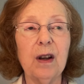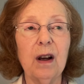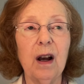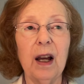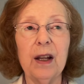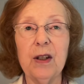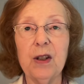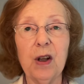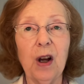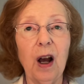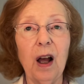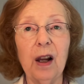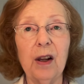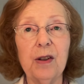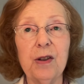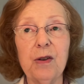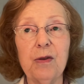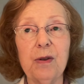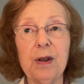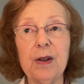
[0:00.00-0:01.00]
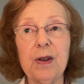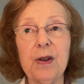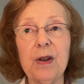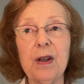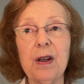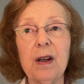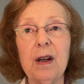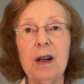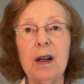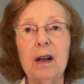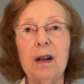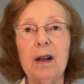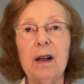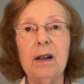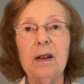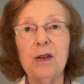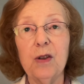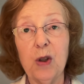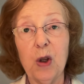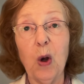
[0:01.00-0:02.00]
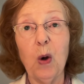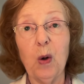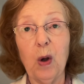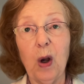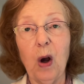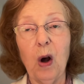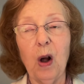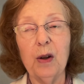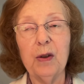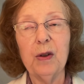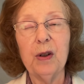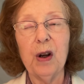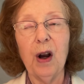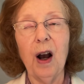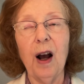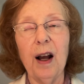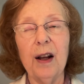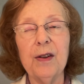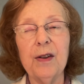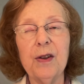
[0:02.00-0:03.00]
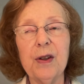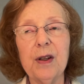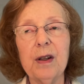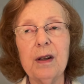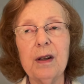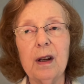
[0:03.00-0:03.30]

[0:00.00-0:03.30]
idolatrous so-called gods,